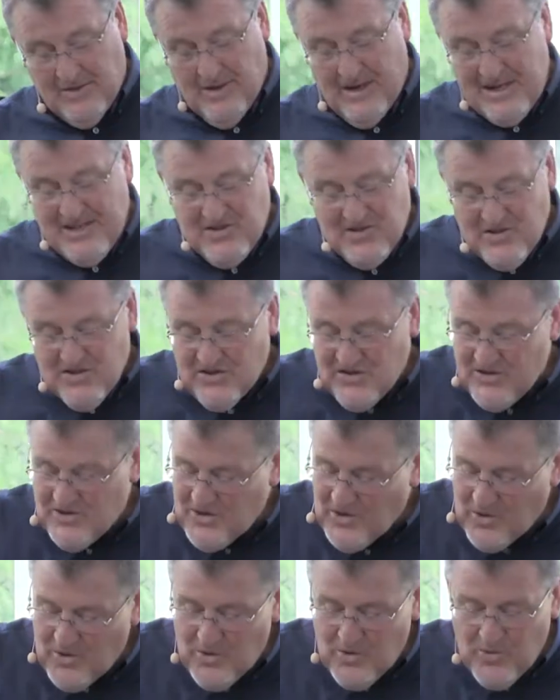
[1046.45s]
Grace is
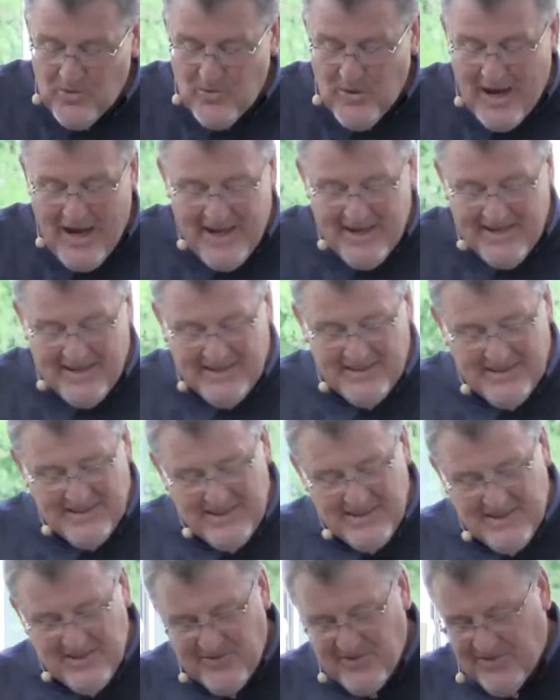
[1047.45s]
so
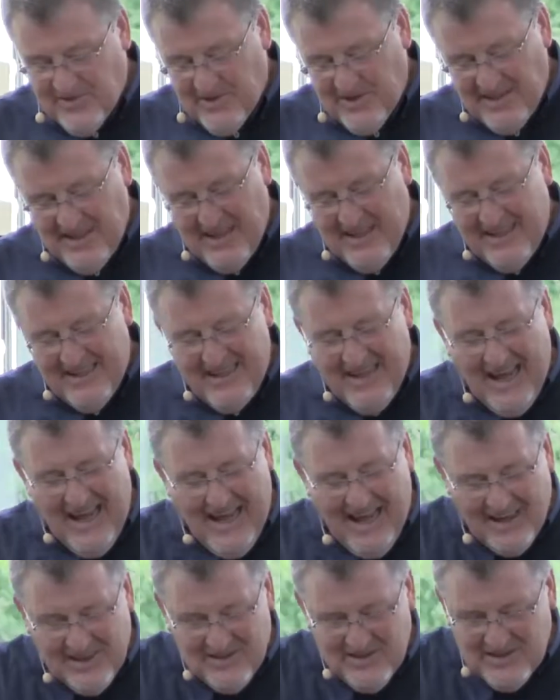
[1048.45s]
radically different, and it
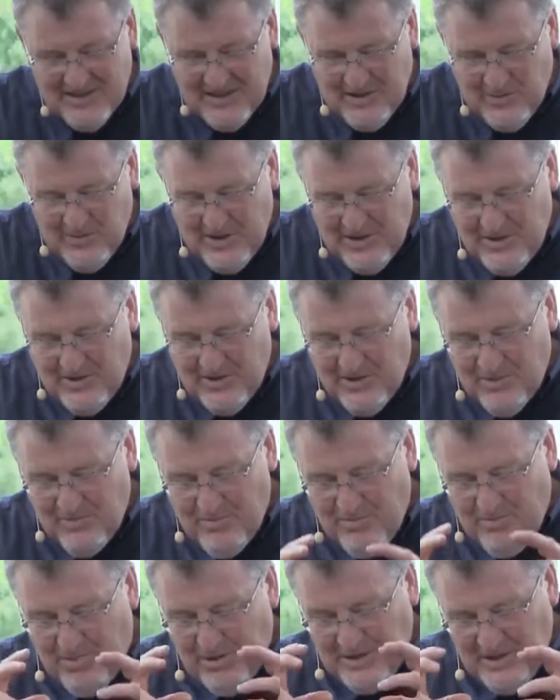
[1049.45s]
actually, when you
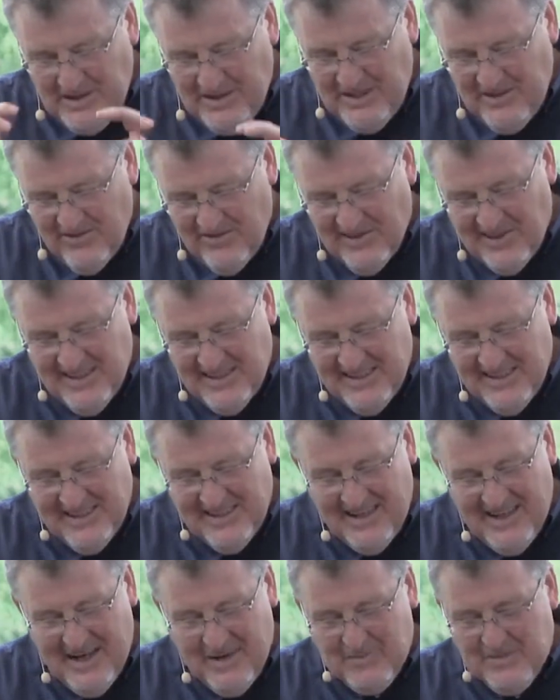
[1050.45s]
believe it,
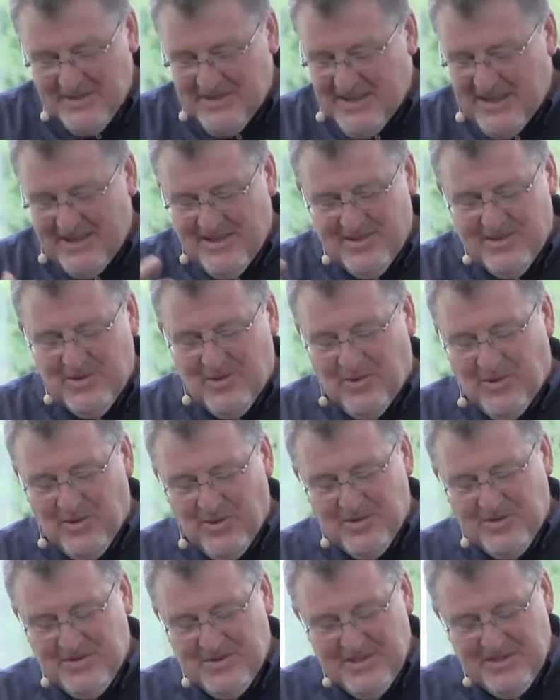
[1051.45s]
it upsets the
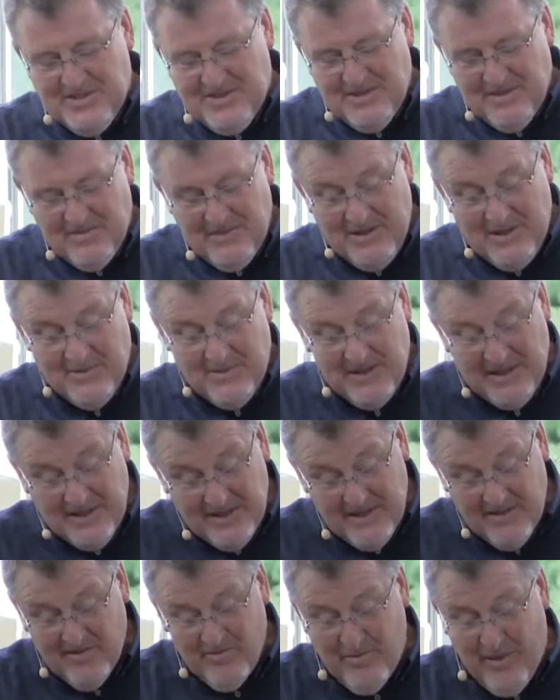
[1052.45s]
whole system that we
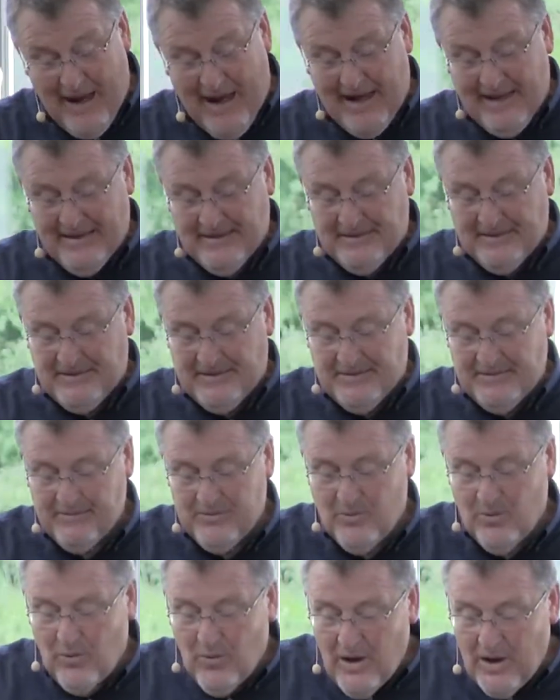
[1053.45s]
live by.
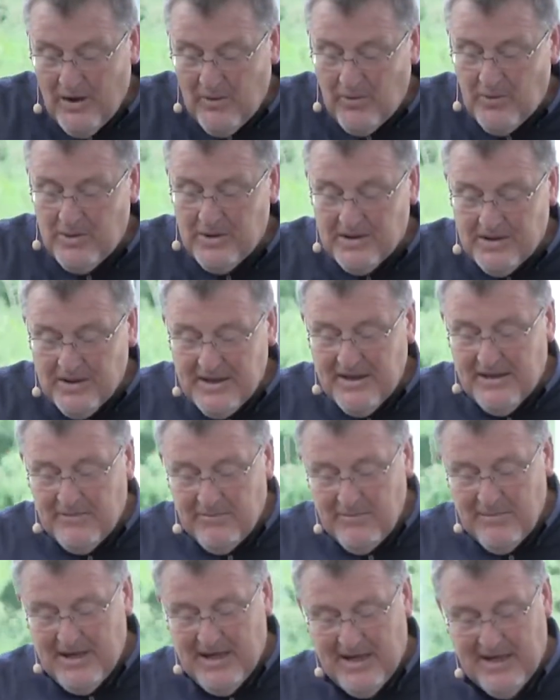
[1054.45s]
What will
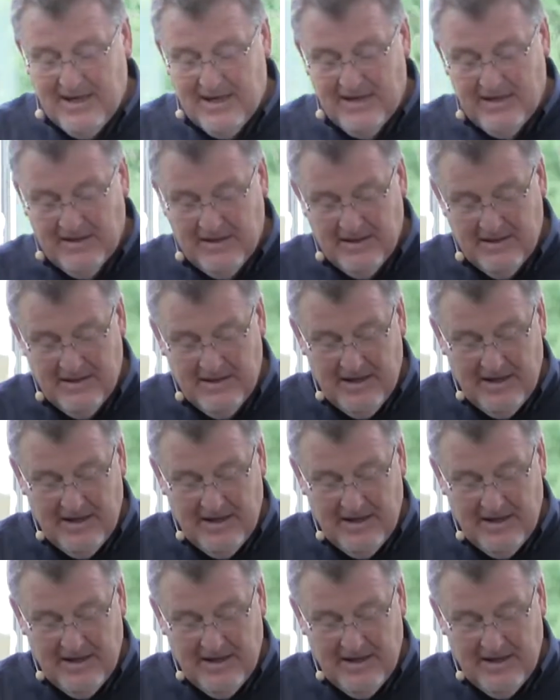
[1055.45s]
it mean